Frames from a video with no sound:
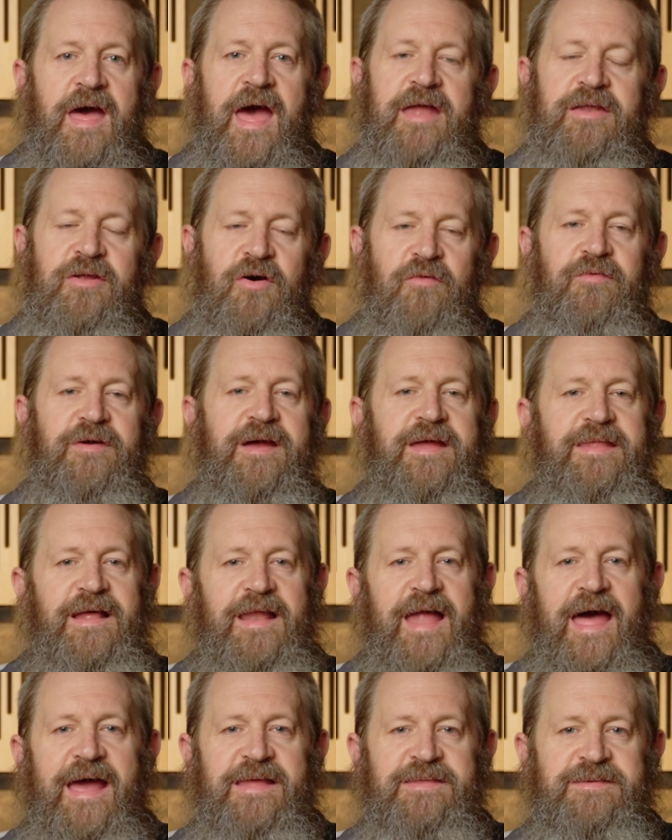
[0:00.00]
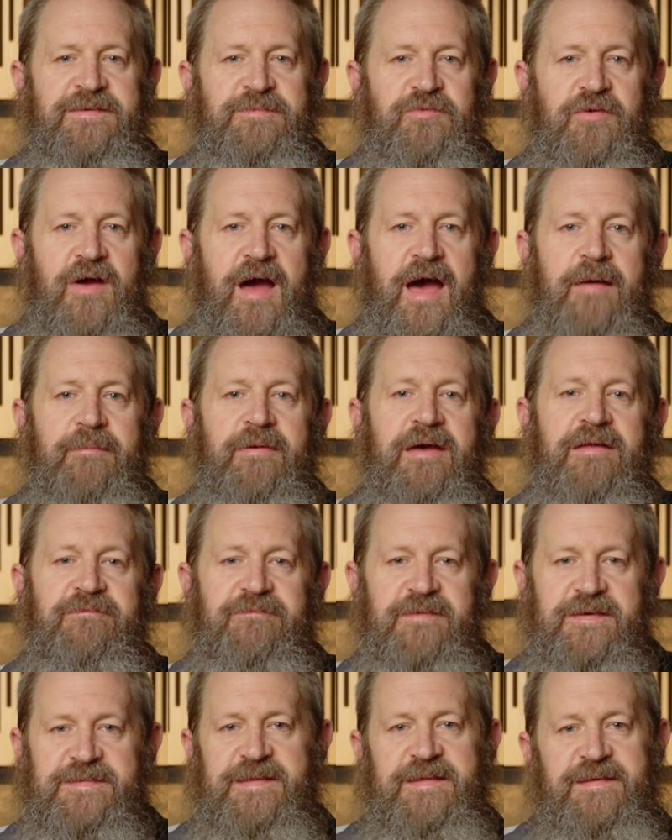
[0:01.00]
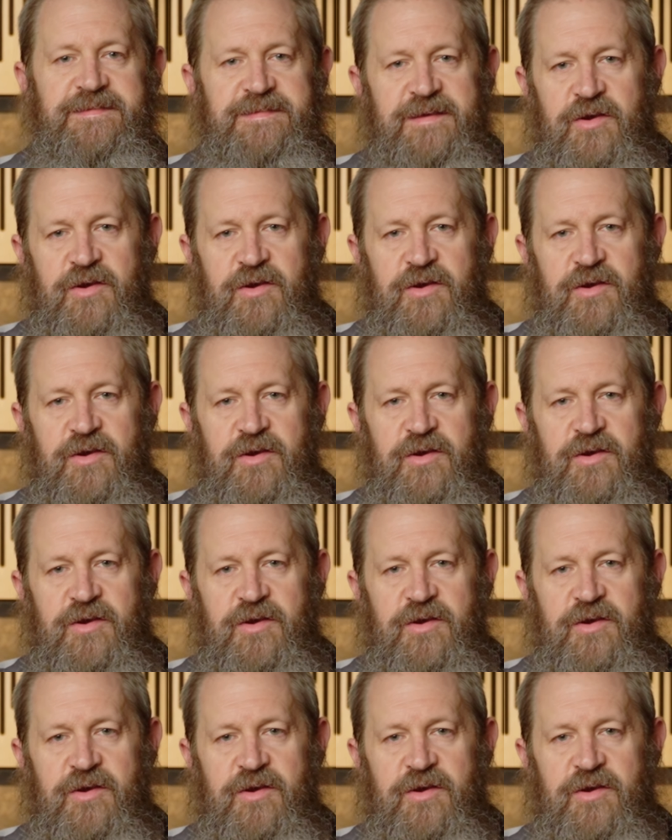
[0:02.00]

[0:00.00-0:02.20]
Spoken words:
and don't forget to like and subscribe, and visit us at